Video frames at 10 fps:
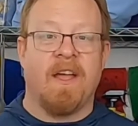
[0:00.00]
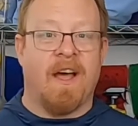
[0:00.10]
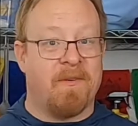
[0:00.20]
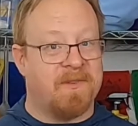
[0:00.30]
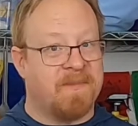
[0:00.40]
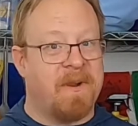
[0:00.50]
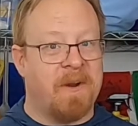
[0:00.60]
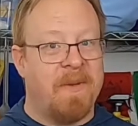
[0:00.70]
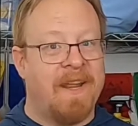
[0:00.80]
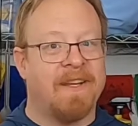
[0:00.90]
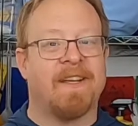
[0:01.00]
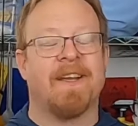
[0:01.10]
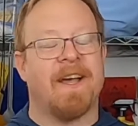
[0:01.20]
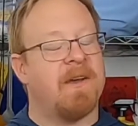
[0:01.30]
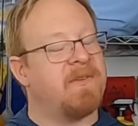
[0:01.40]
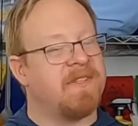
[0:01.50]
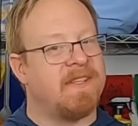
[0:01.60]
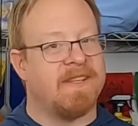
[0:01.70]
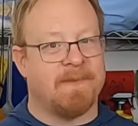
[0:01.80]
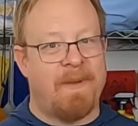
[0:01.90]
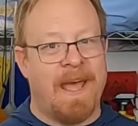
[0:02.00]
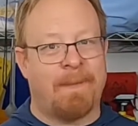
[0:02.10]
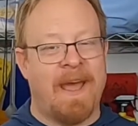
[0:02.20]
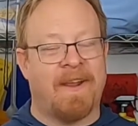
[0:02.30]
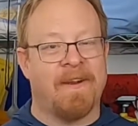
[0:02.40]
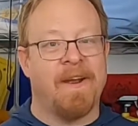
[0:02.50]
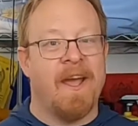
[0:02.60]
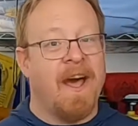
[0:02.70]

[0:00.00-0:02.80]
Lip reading: I a paramedic. I was a seasoned backpacker.